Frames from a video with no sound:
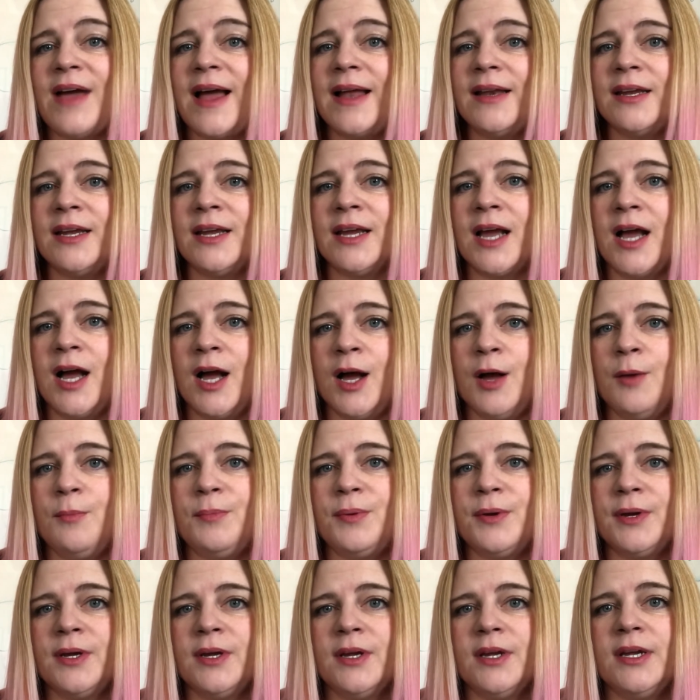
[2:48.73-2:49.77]
fattening
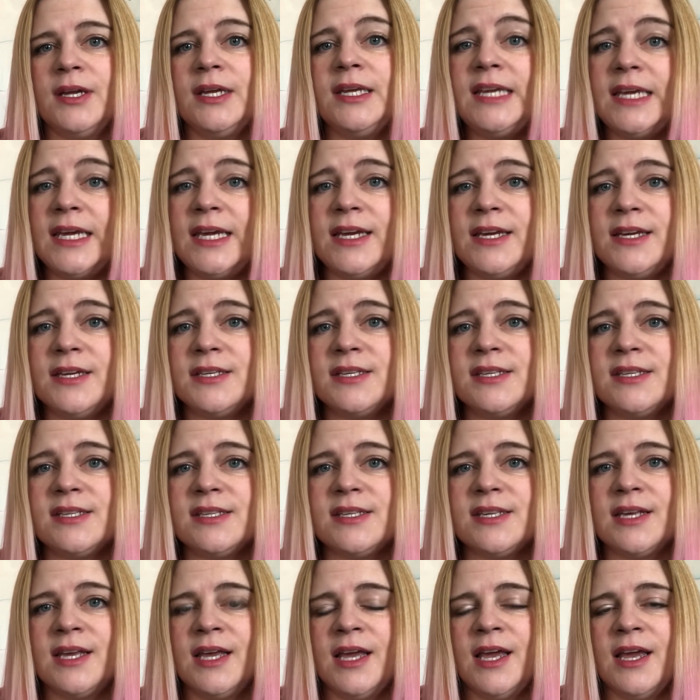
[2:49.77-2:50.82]
up
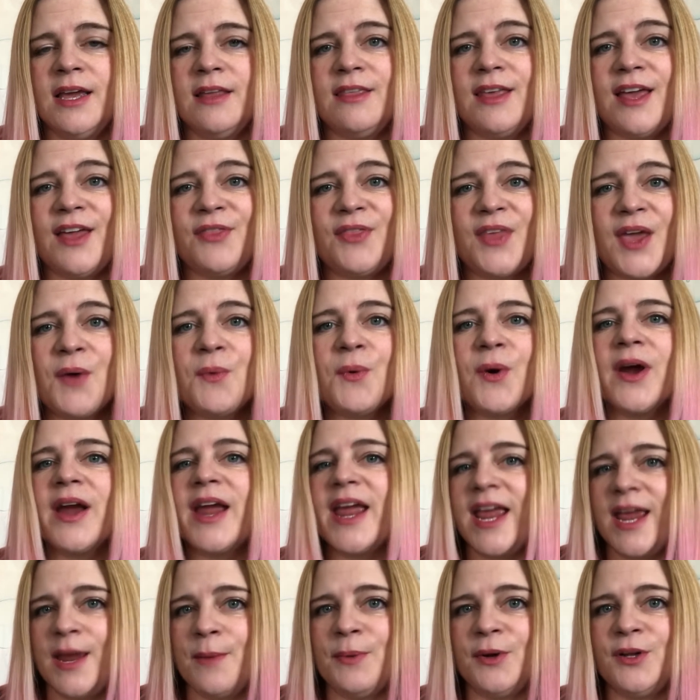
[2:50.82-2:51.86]
geese, that they were
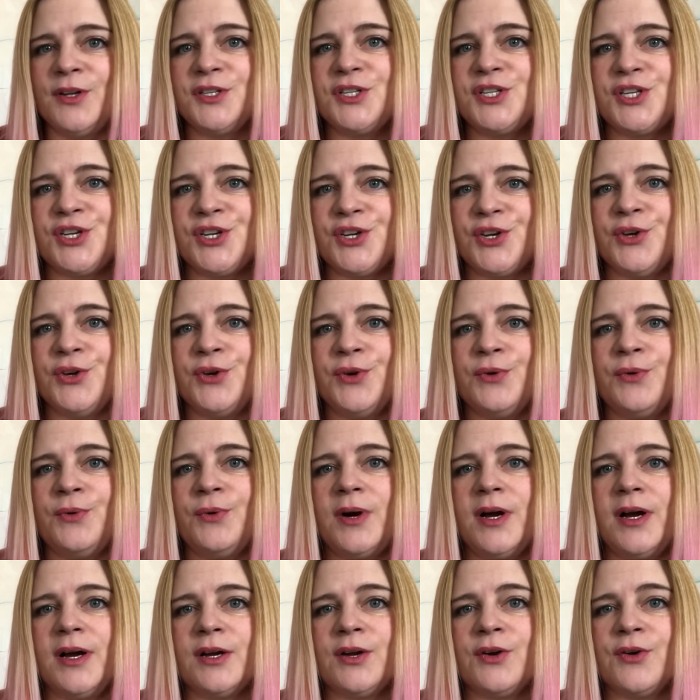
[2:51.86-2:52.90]
able
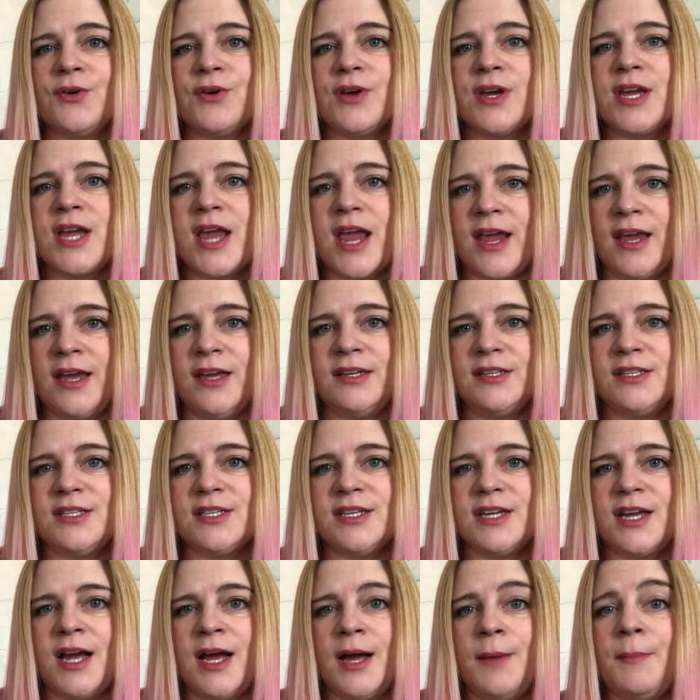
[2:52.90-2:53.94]
to
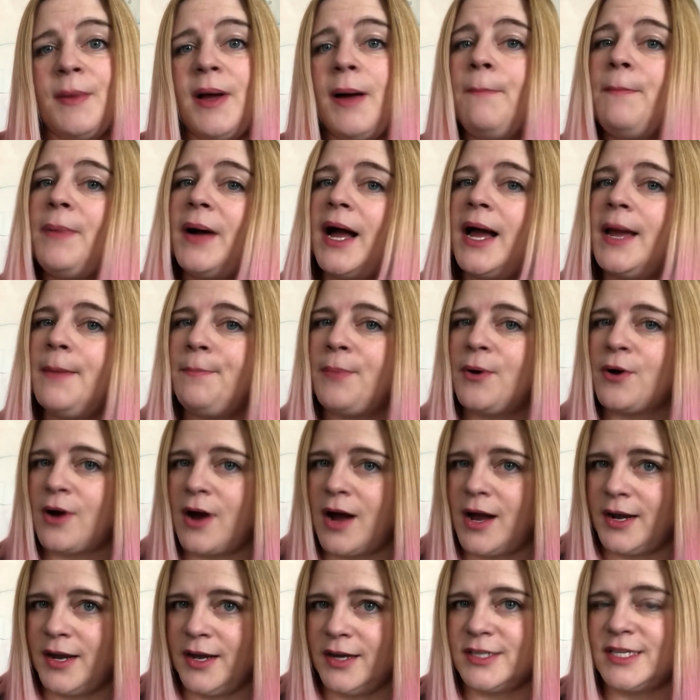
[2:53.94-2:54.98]
create a
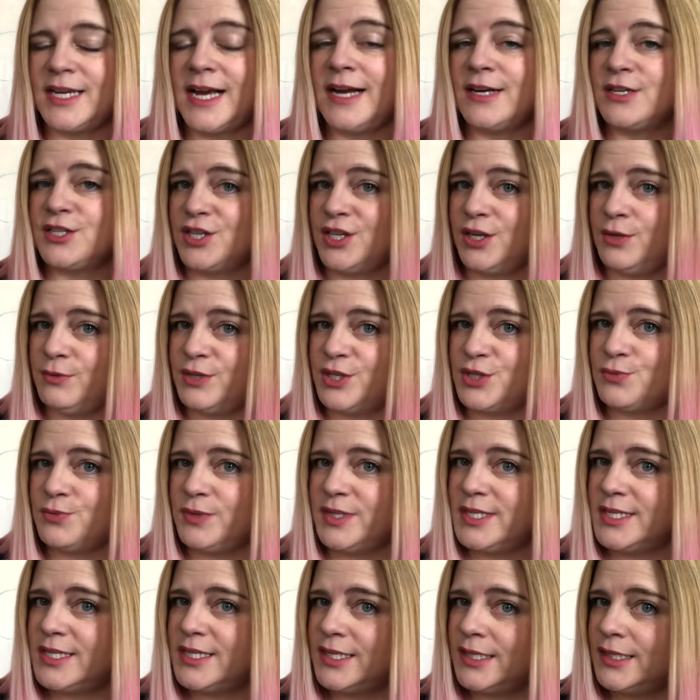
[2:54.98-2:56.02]
byproduct, actually, which
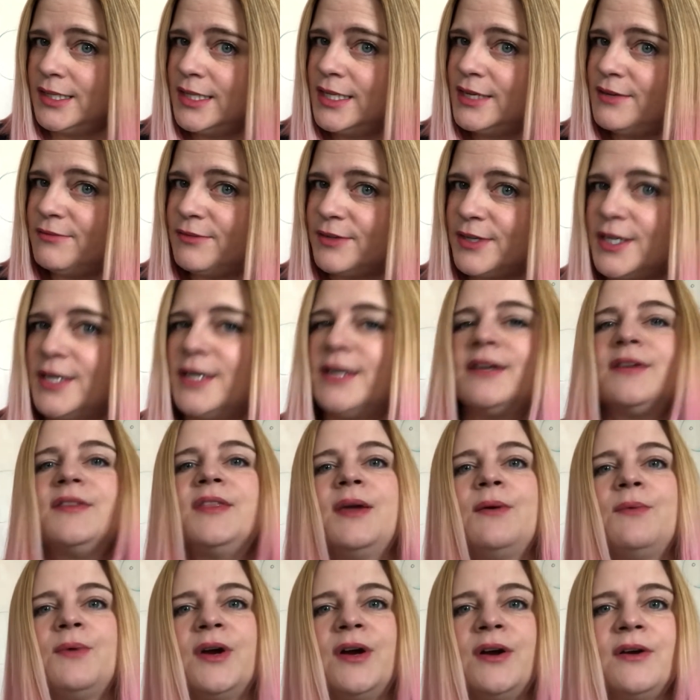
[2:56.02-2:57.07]
was the liver.
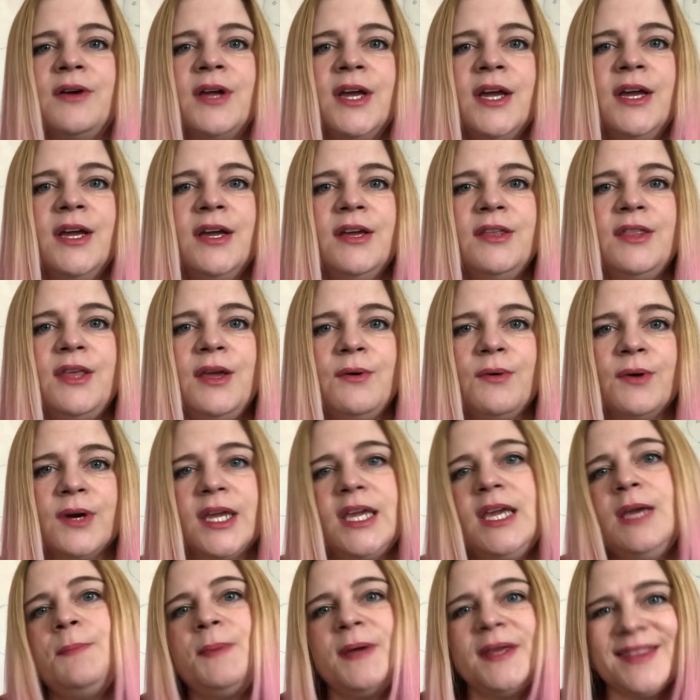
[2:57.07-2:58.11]
They were
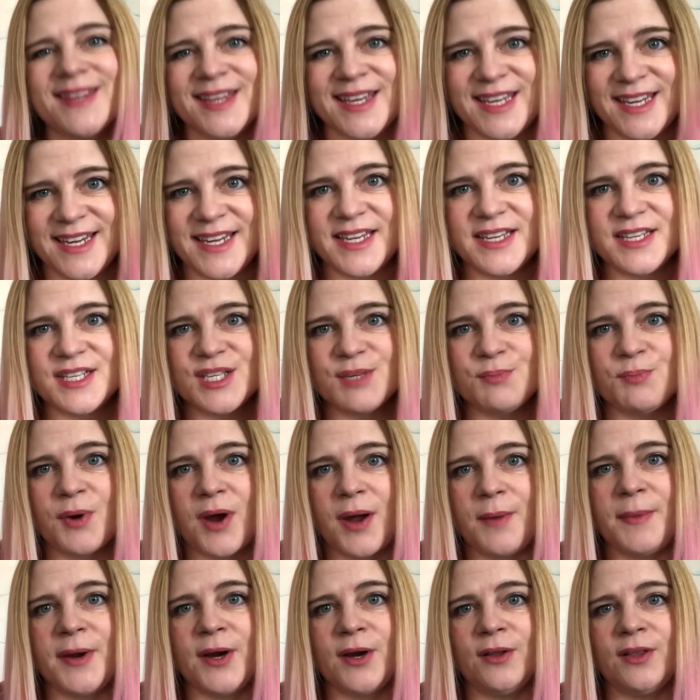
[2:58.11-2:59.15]
keeping the geese
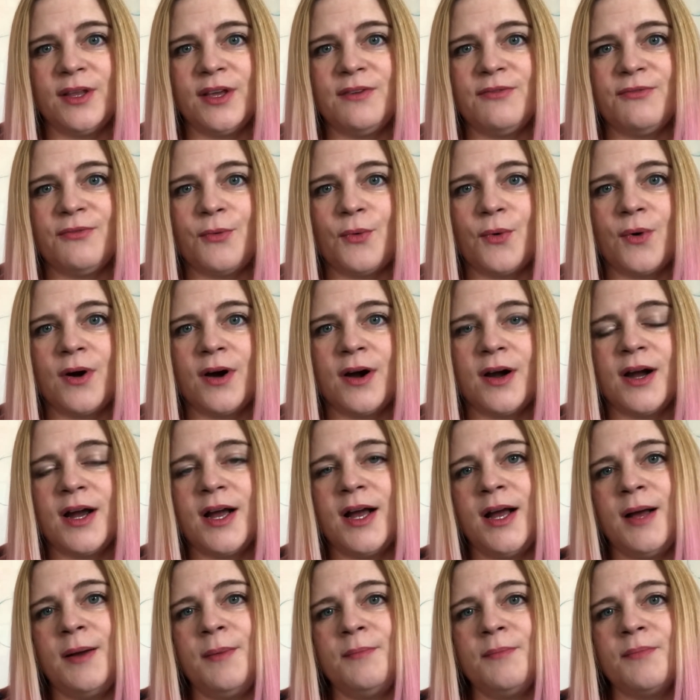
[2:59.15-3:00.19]
primarily for
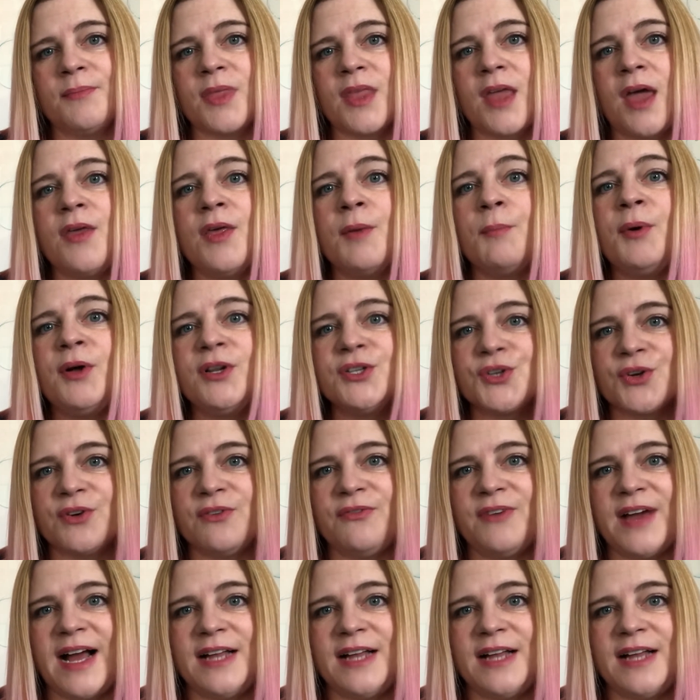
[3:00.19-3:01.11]
the poultry